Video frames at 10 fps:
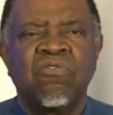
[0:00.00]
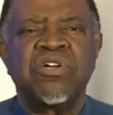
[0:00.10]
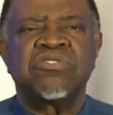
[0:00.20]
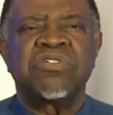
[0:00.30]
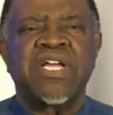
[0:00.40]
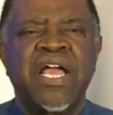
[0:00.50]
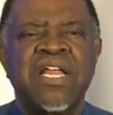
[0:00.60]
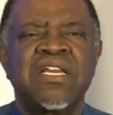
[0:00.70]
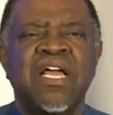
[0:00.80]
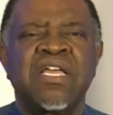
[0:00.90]
we should
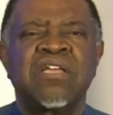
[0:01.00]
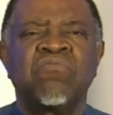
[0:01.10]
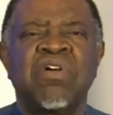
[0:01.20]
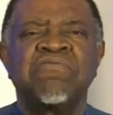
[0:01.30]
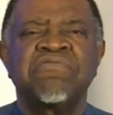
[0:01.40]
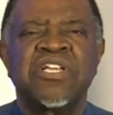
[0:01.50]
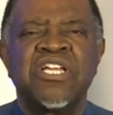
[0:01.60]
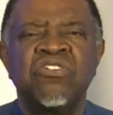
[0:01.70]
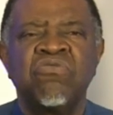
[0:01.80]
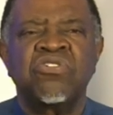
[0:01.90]
enter it with
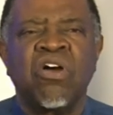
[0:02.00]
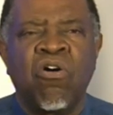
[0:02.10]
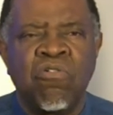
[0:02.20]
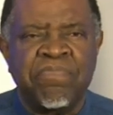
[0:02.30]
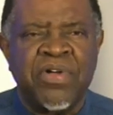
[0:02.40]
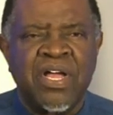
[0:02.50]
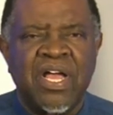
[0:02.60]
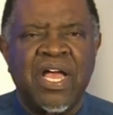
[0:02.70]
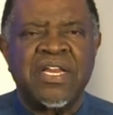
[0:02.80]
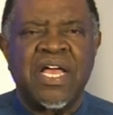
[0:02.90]
renewed hope
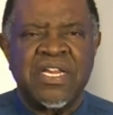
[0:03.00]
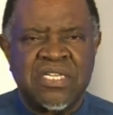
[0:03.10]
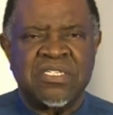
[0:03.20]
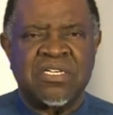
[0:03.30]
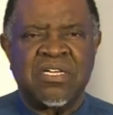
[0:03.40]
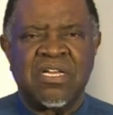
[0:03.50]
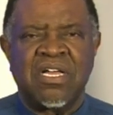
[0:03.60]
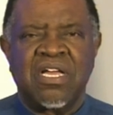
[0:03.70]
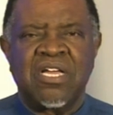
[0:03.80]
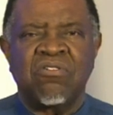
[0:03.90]
and energy
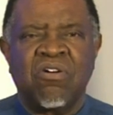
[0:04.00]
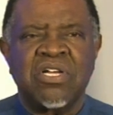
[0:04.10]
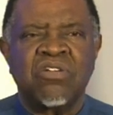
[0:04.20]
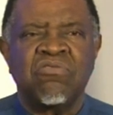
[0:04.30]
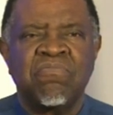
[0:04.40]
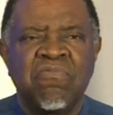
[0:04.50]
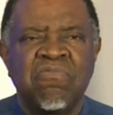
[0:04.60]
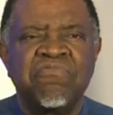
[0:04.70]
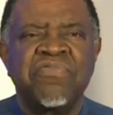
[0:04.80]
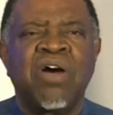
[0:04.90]
in order to
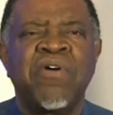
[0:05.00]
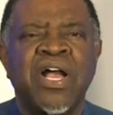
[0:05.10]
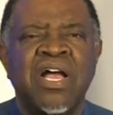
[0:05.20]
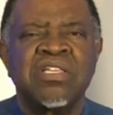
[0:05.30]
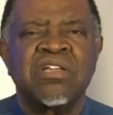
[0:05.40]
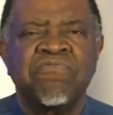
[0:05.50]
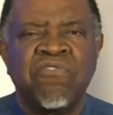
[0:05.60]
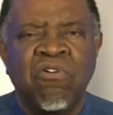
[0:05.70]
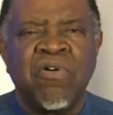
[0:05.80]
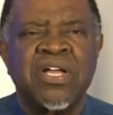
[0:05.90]
move our country
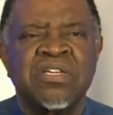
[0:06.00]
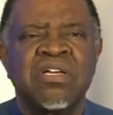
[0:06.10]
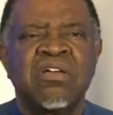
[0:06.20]
forward